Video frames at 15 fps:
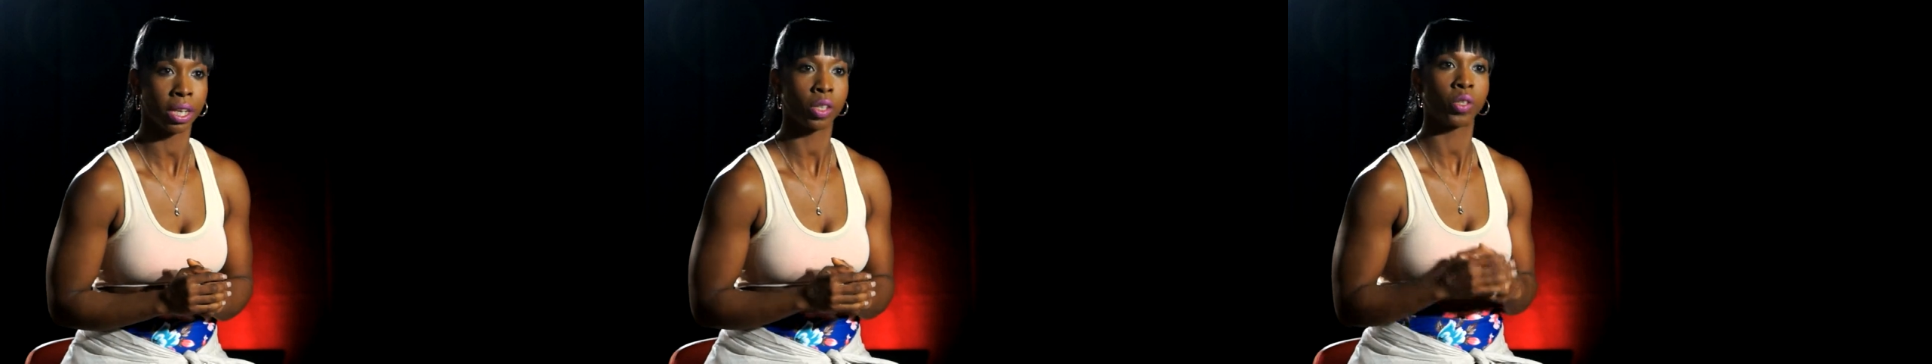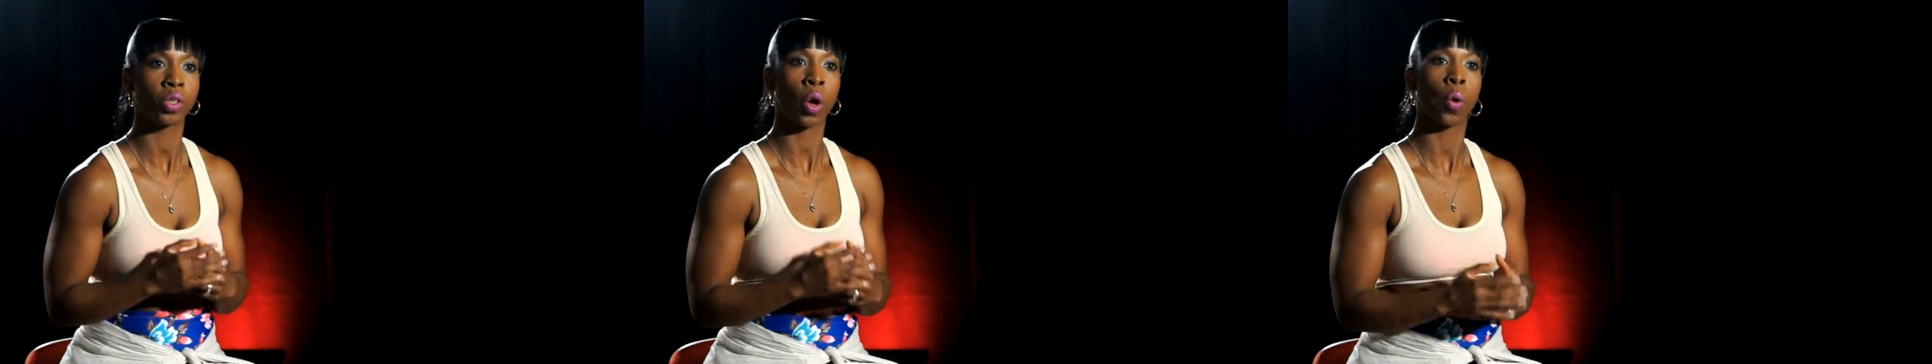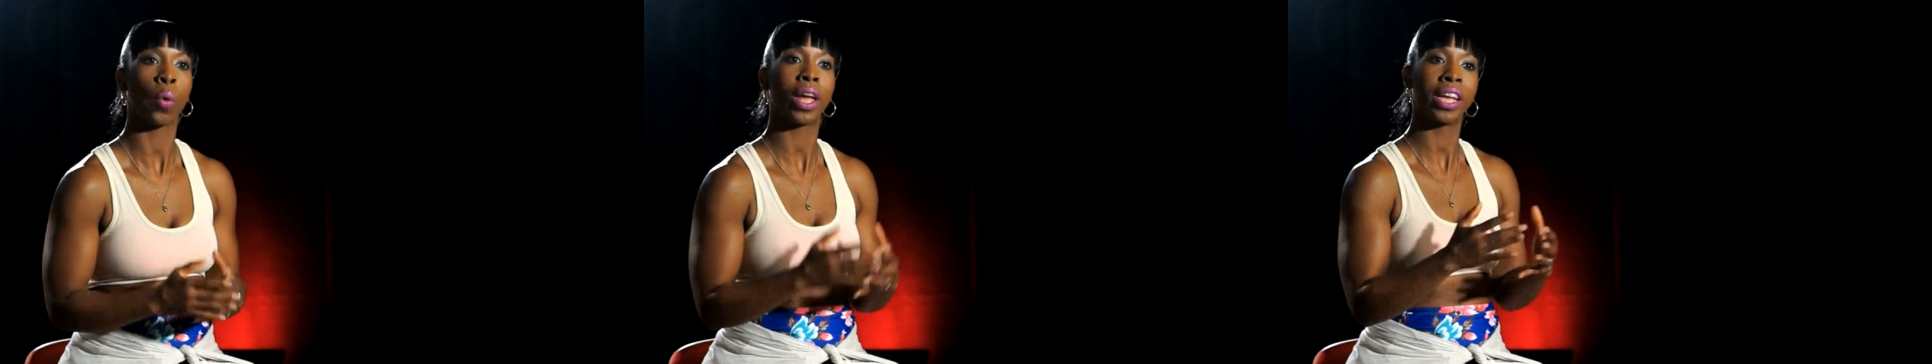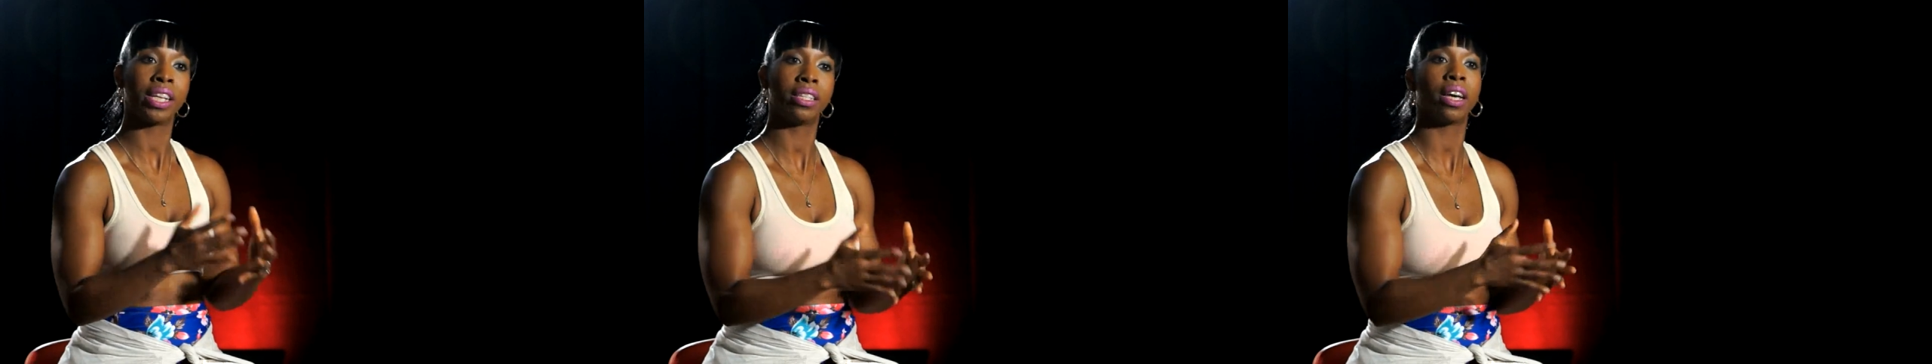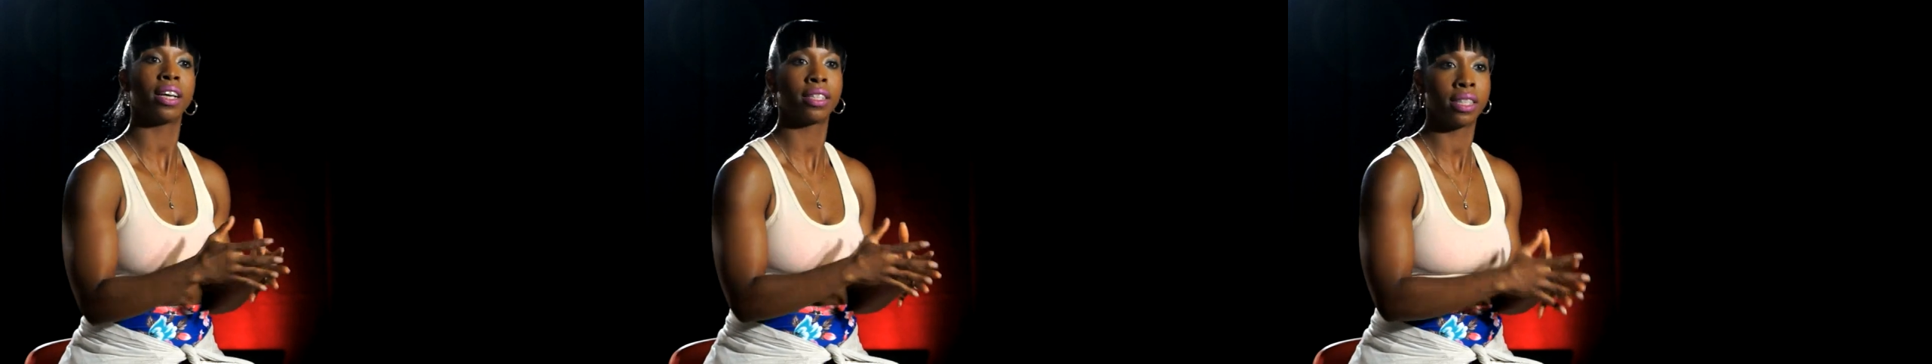So it
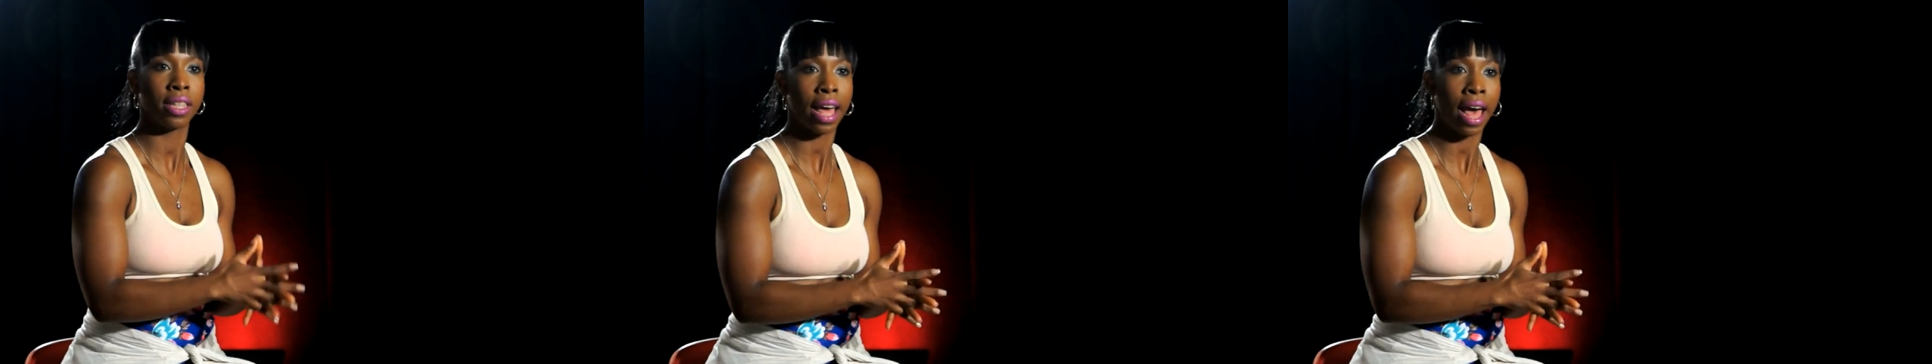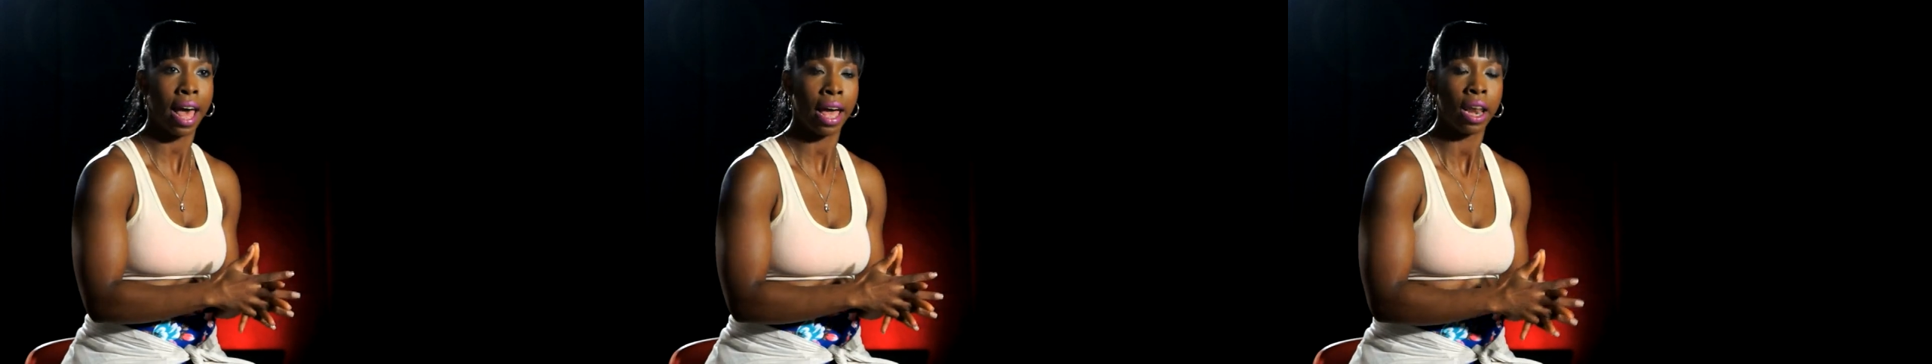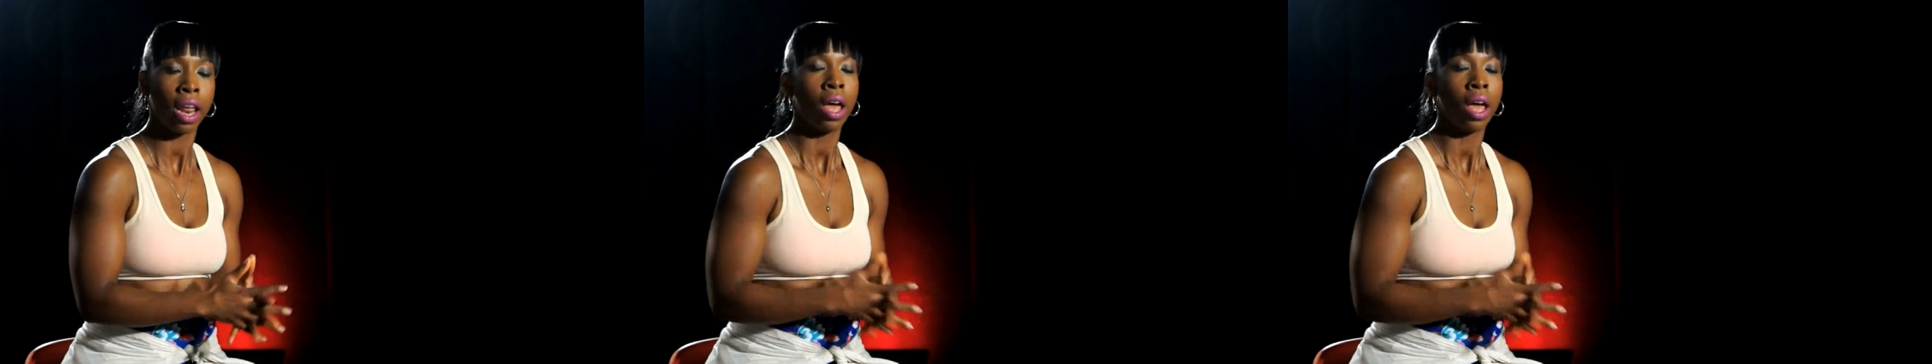does that.